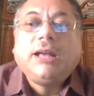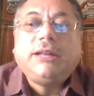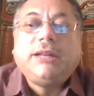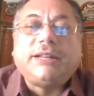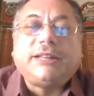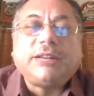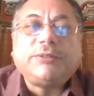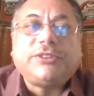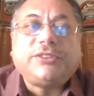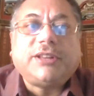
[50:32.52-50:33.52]
The other thing
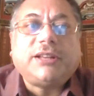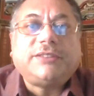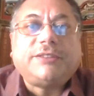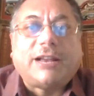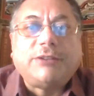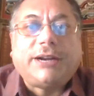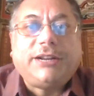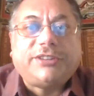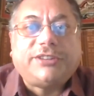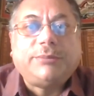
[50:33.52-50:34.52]
which is there is the value
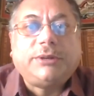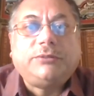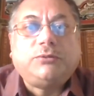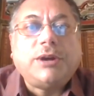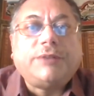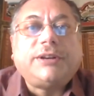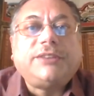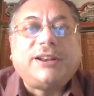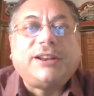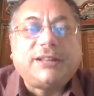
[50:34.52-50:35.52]
addition. I mean, whoever
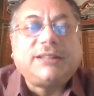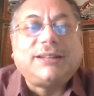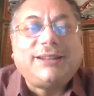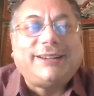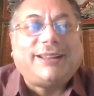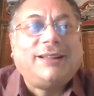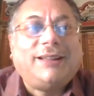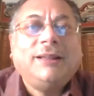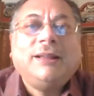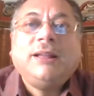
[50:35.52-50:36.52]
is entering the data
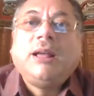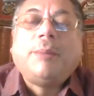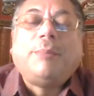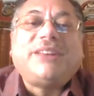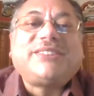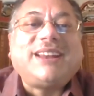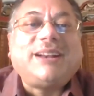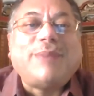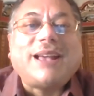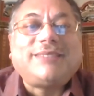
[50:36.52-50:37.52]
must
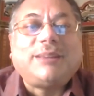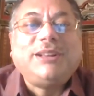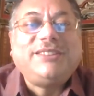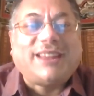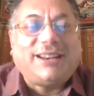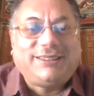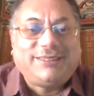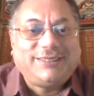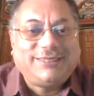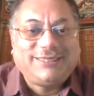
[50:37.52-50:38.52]
get back some insight
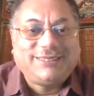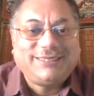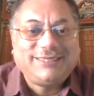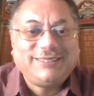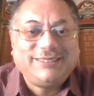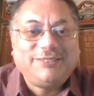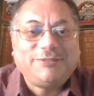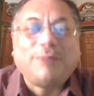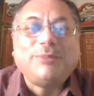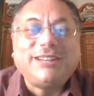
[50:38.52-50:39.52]

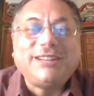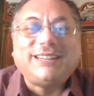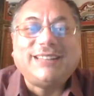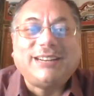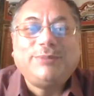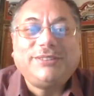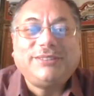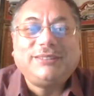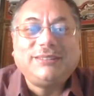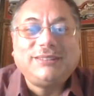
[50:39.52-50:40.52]
from the data that
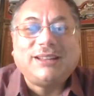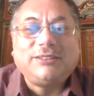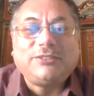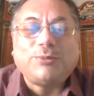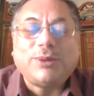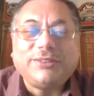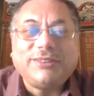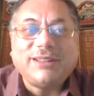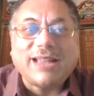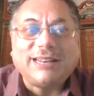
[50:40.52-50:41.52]
was done. So once
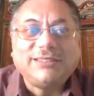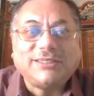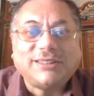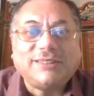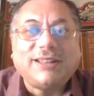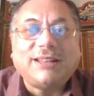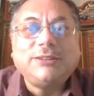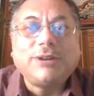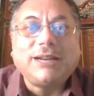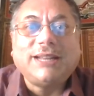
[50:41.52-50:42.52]
the analysis is done,
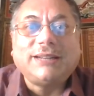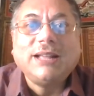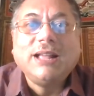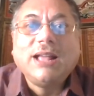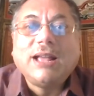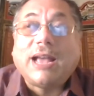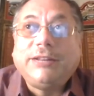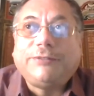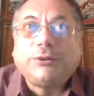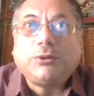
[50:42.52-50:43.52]
you get that. And
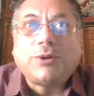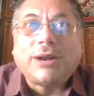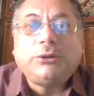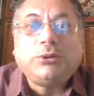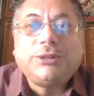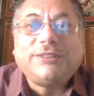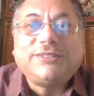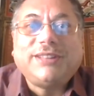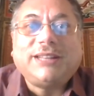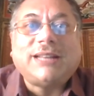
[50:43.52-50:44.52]
if you go and do this,
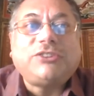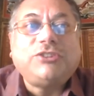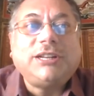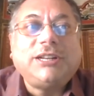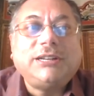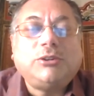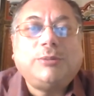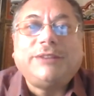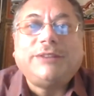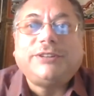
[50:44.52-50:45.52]
then actually you will
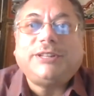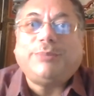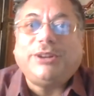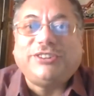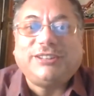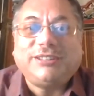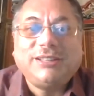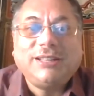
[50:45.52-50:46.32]
benefit the patient.